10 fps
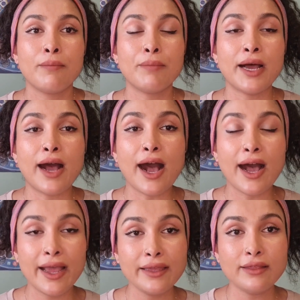But
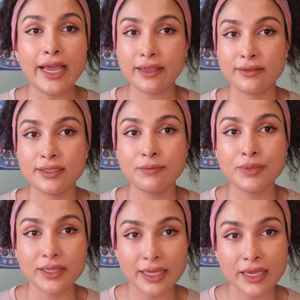I like to
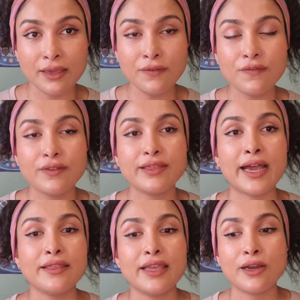believe
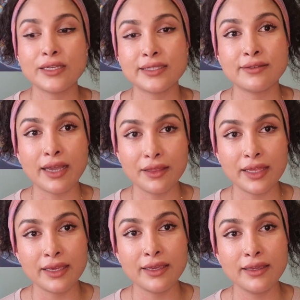that there is
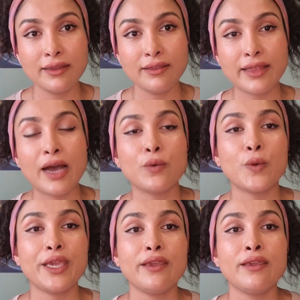nothing that
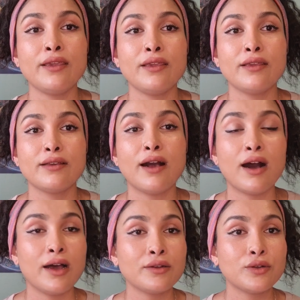we
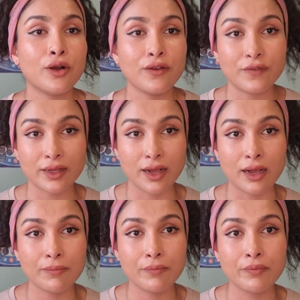can't
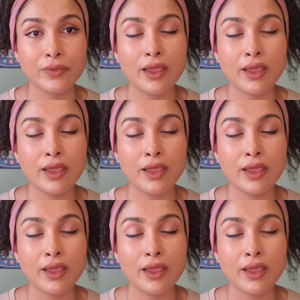overcome,